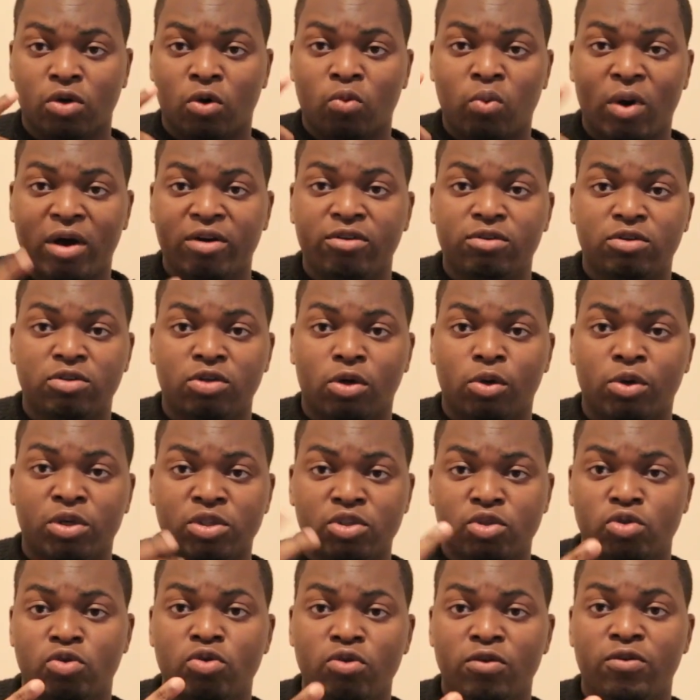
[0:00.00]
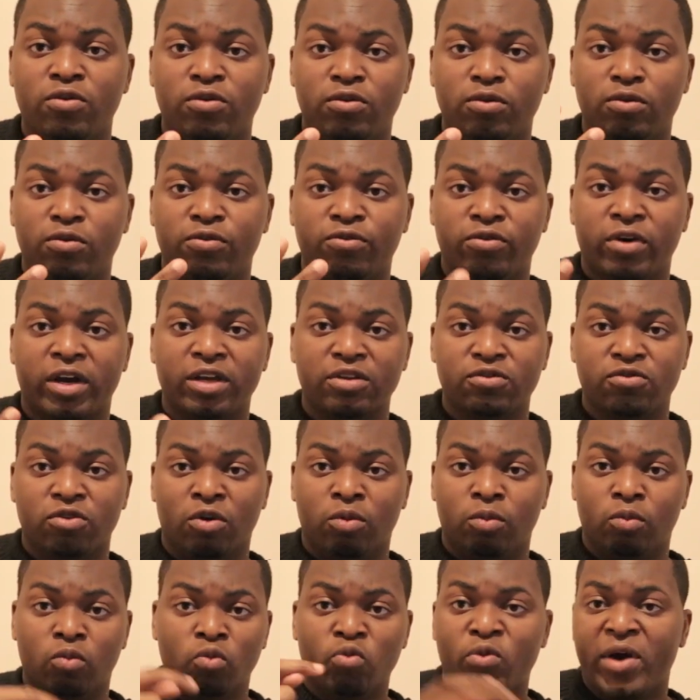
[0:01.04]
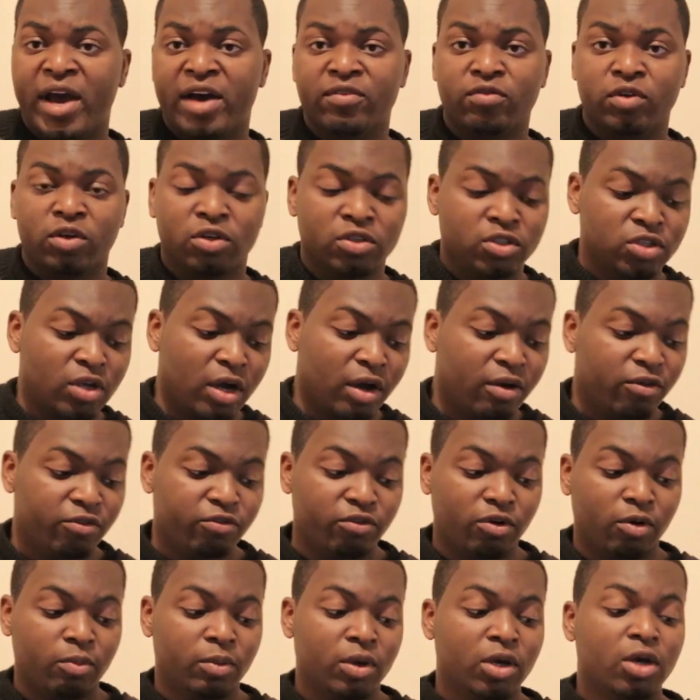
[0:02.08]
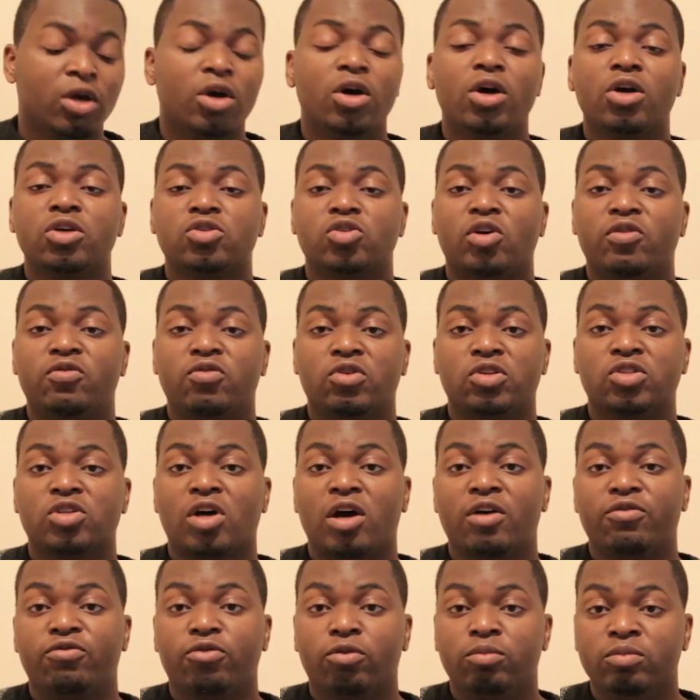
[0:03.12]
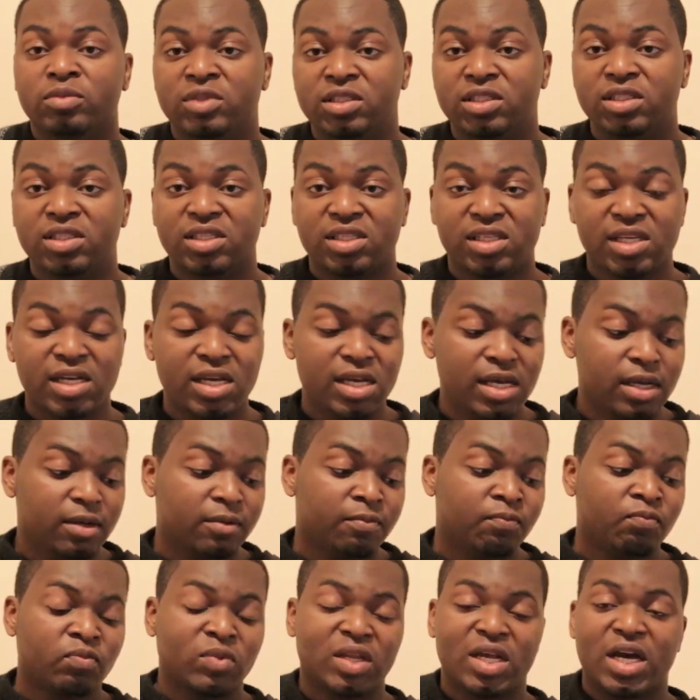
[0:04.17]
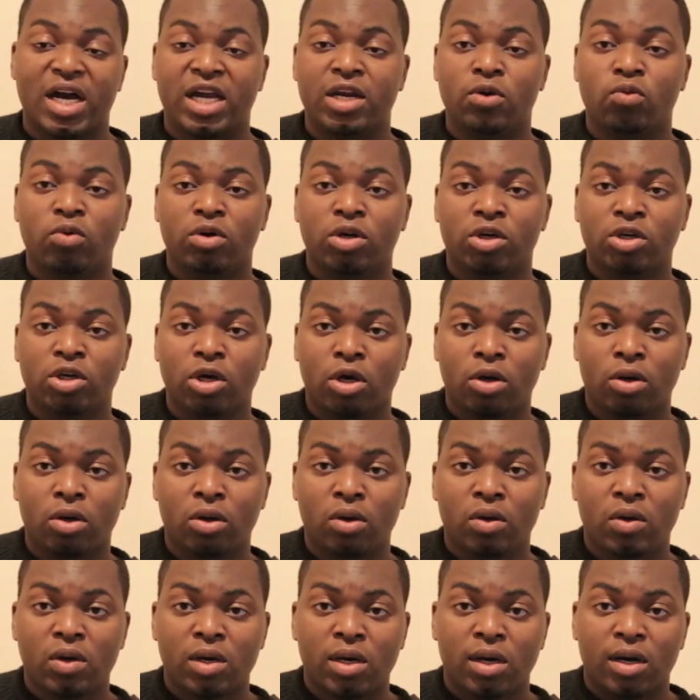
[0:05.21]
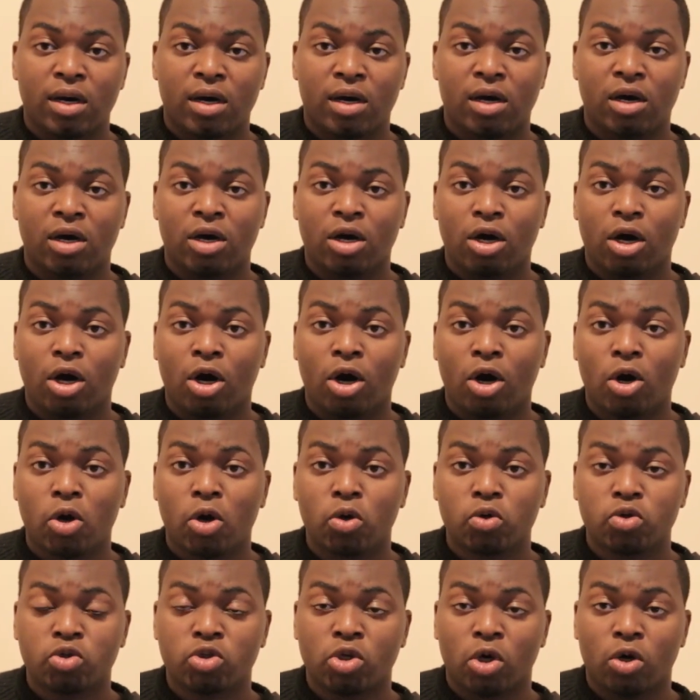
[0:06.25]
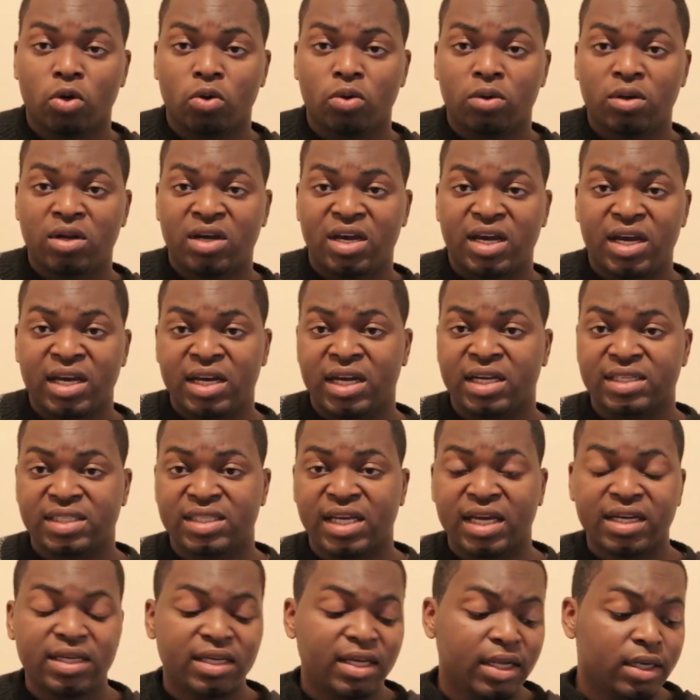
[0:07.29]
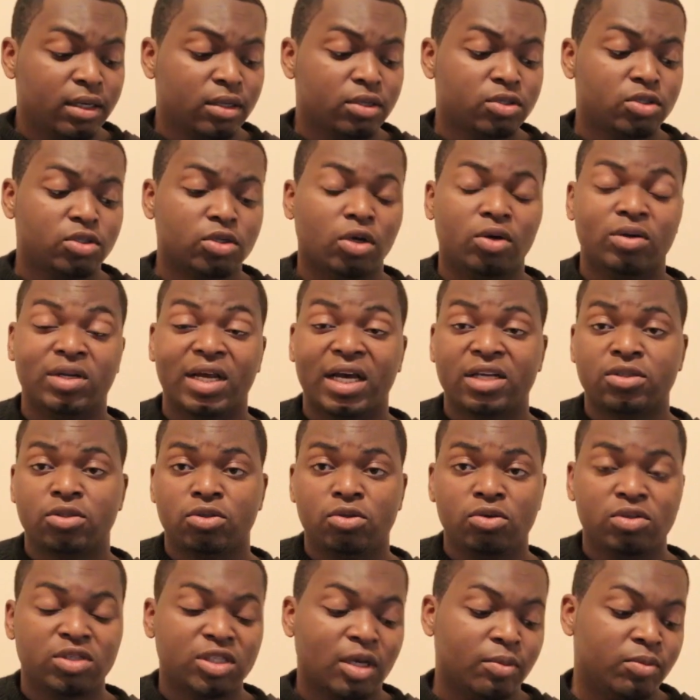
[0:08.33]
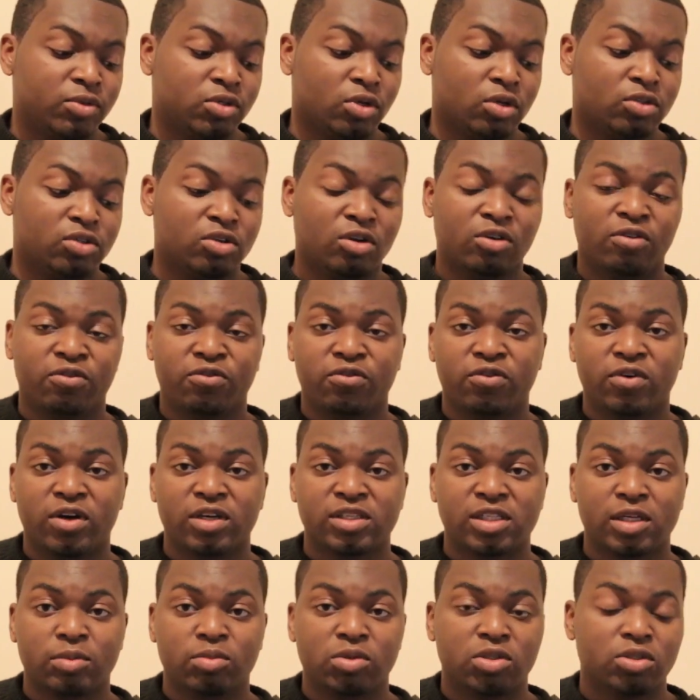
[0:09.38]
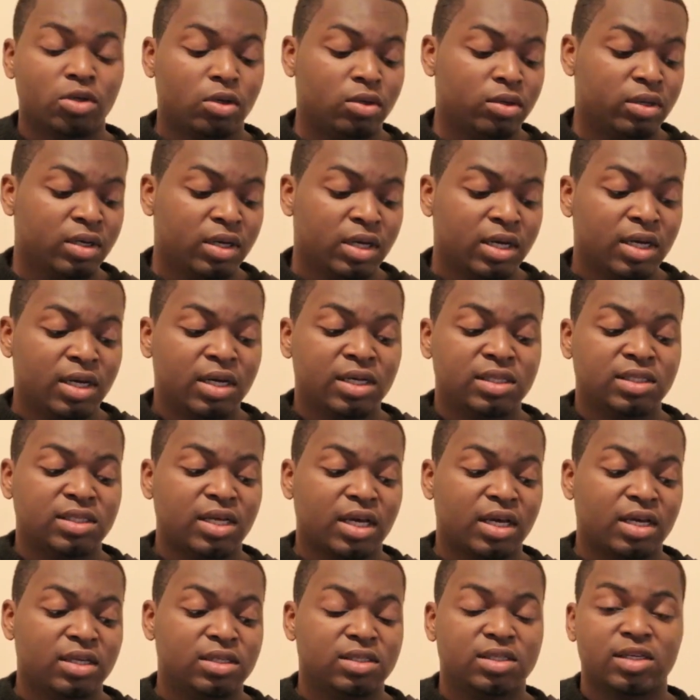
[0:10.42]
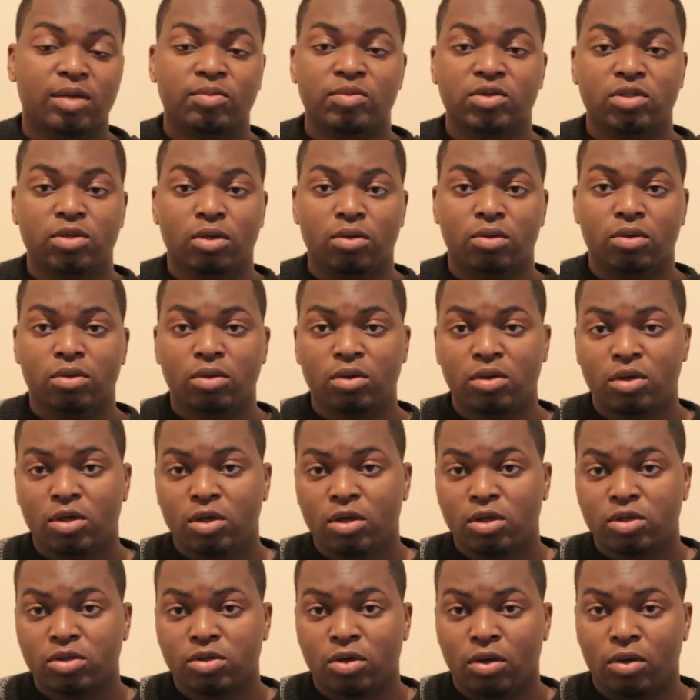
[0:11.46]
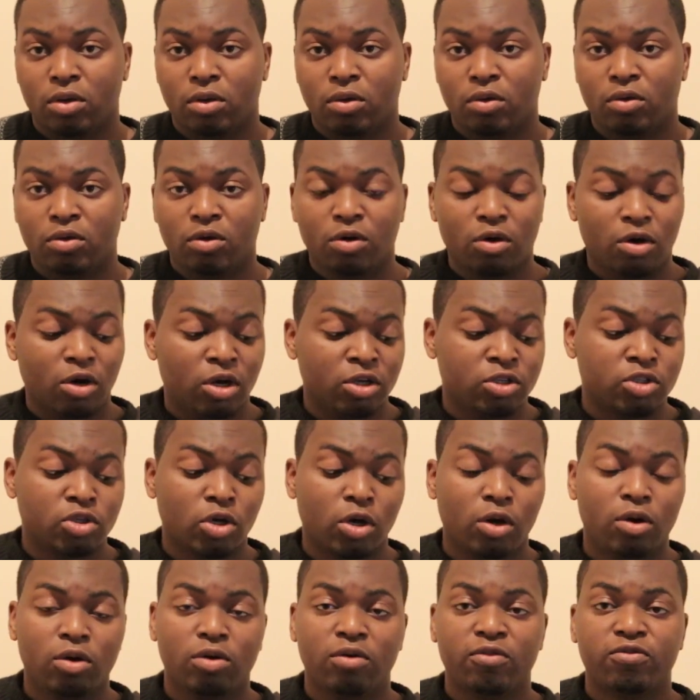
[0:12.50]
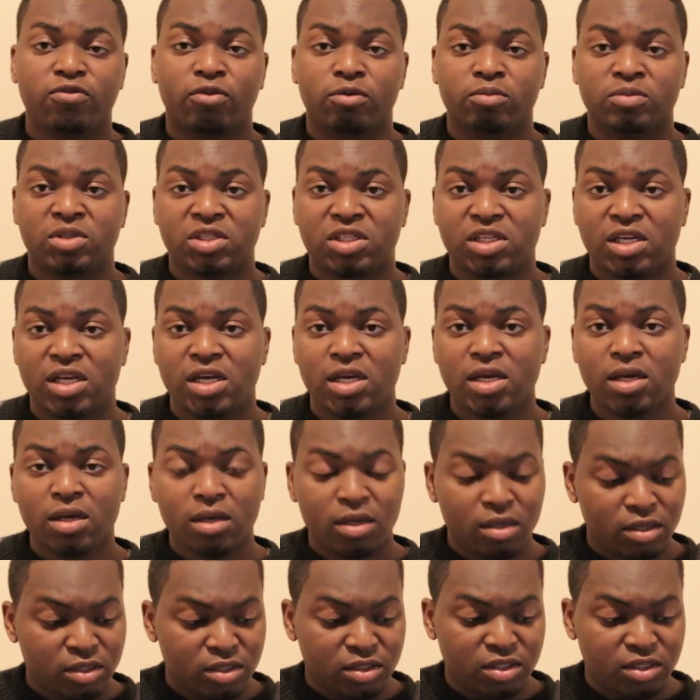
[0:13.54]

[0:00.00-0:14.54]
one tone is 2 frets from wherever you're starting from. So if you're starting from C and you want to go a whole tone in ascending, so that's 2 semitones. So the first semitone, second semitone. So a tone from C,